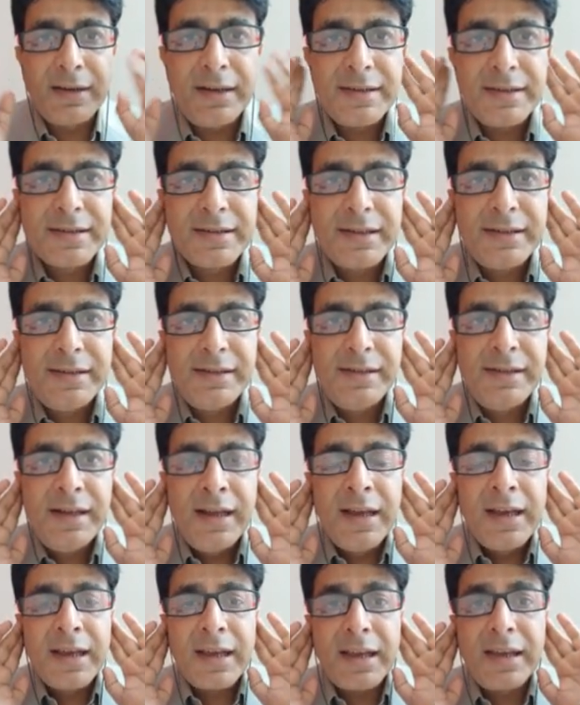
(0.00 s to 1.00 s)

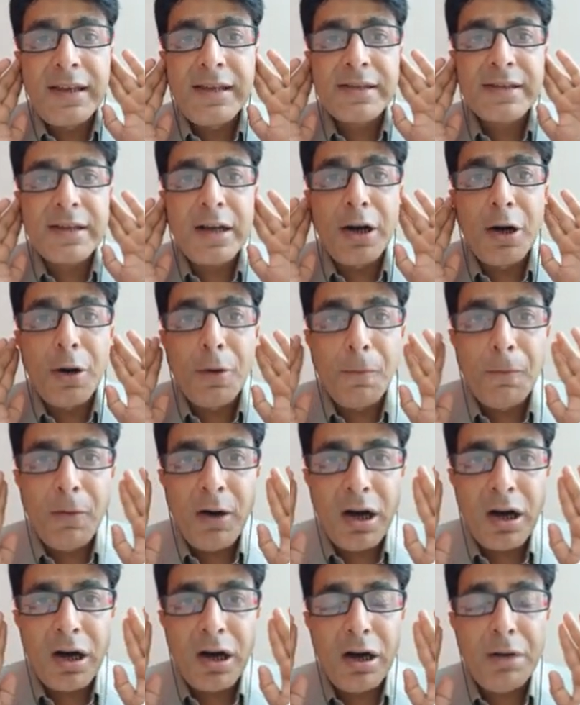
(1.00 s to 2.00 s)
Listen is a
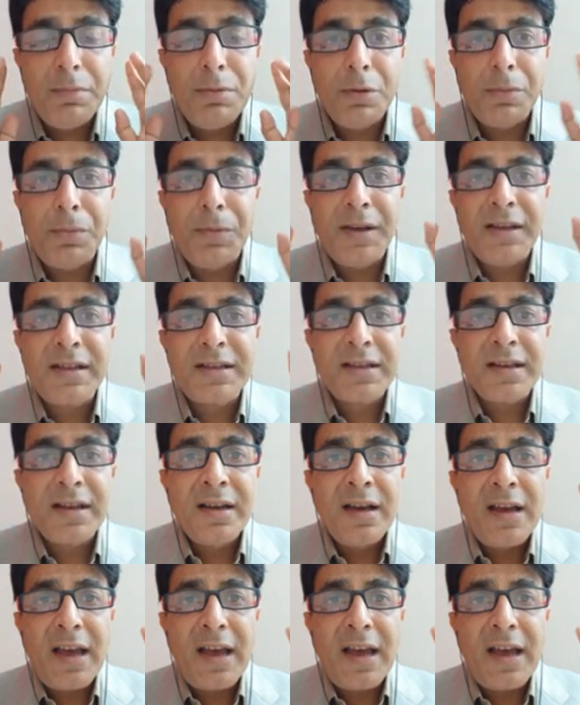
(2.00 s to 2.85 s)
verb which